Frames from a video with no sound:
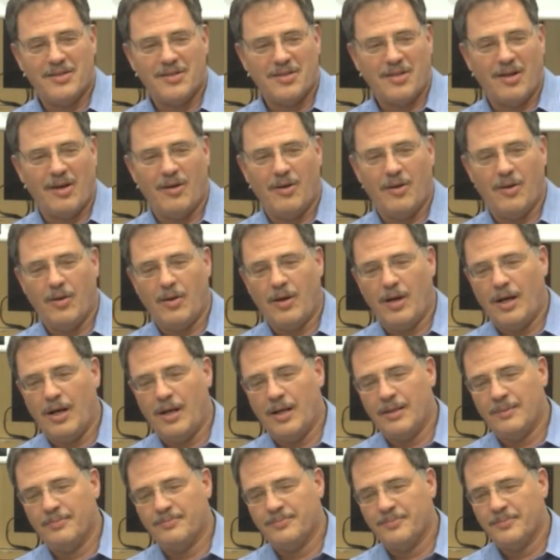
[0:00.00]
So
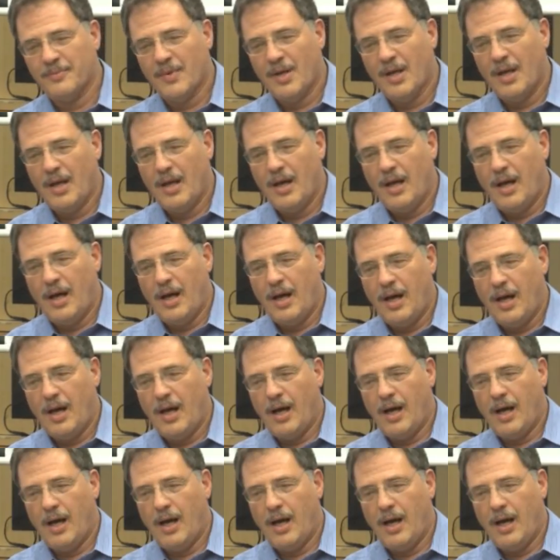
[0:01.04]
um,
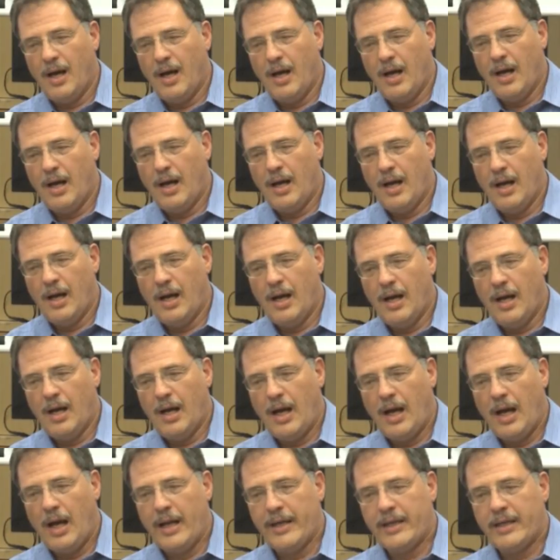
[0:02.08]
uh, uh,
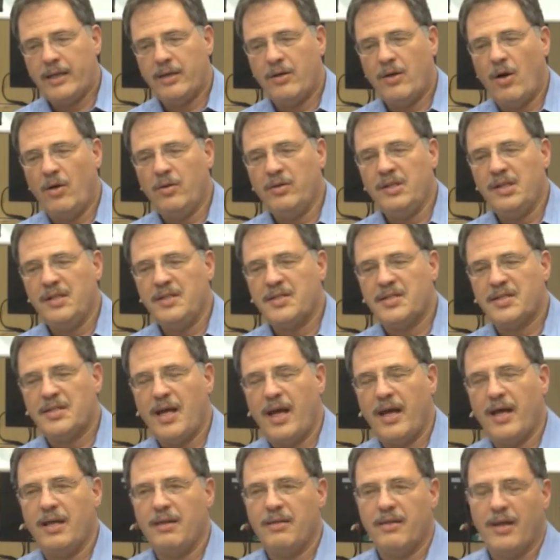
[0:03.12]
I can only
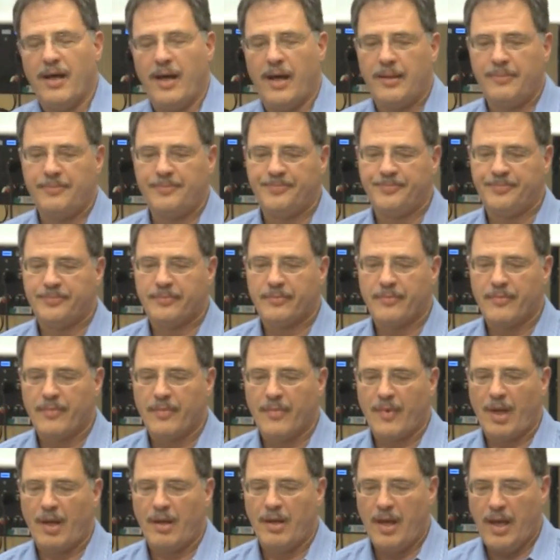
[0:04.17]
say that
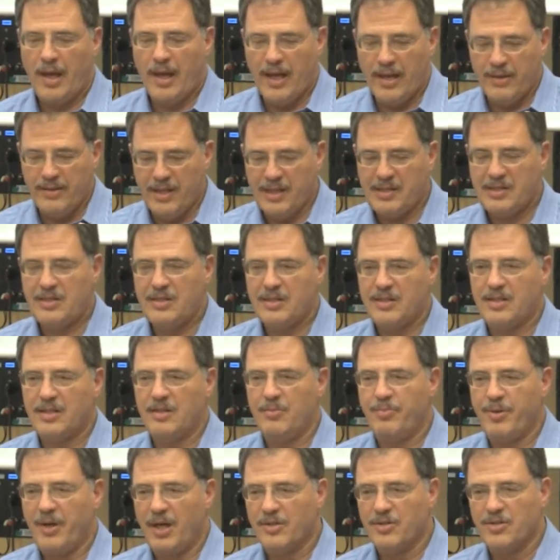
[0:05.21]
and this is the
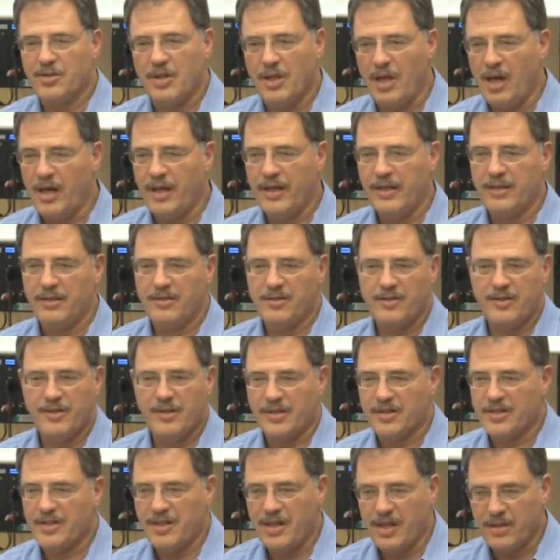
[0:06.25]
punchline to the
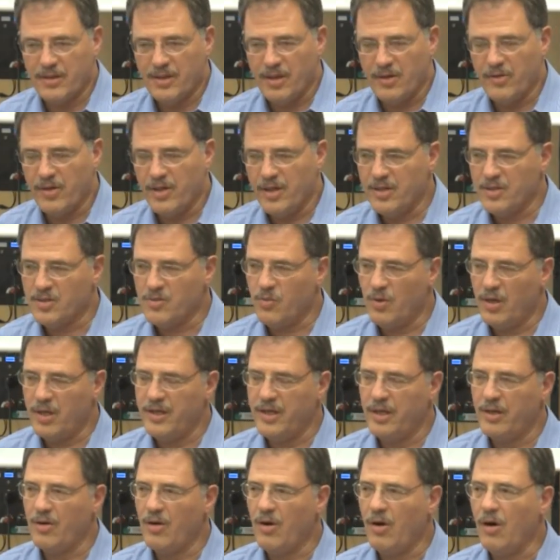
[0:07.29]
extent there is one
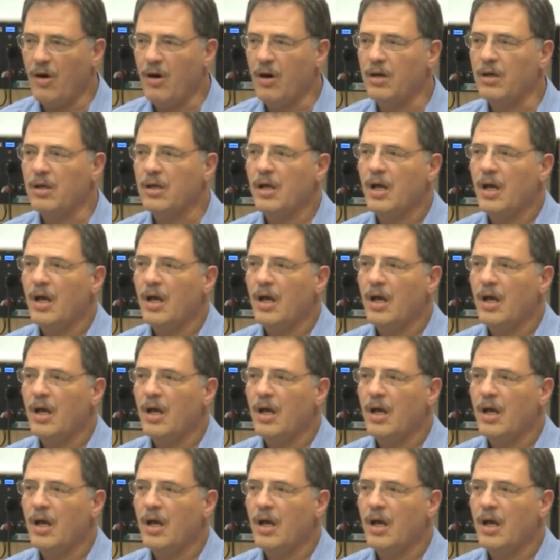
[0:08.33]
at all.